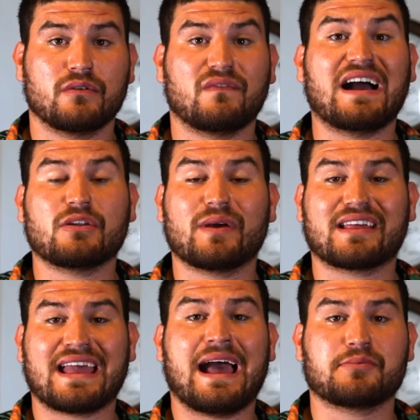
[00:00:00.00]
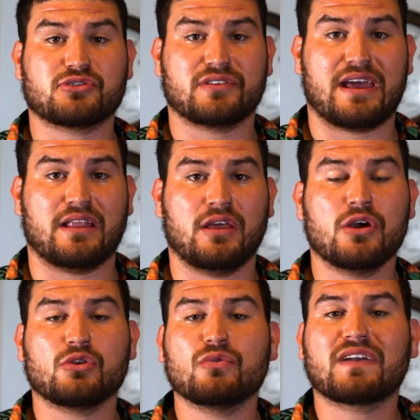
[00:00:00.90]
Find a way to capture that.
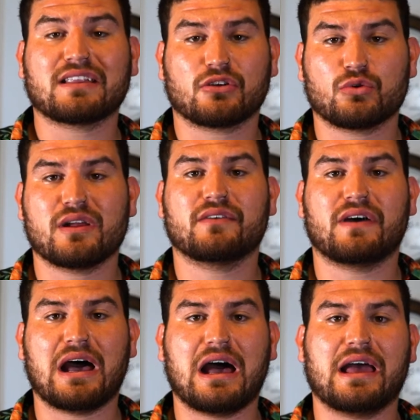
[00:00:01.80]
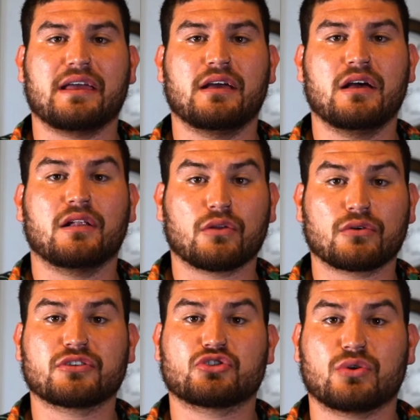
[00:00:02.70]
You've got the creative eye.
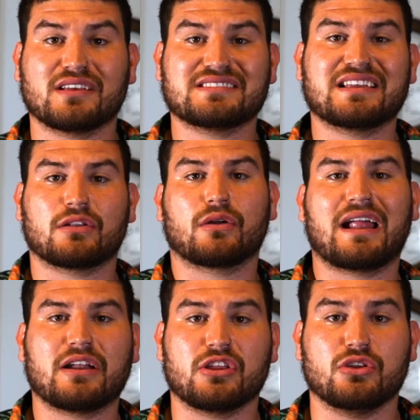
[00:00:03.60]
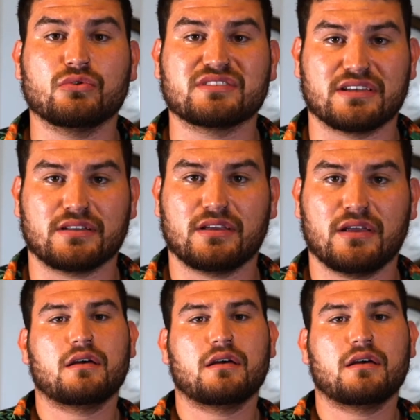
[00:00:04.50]
Learn to trust it and learn how to use it.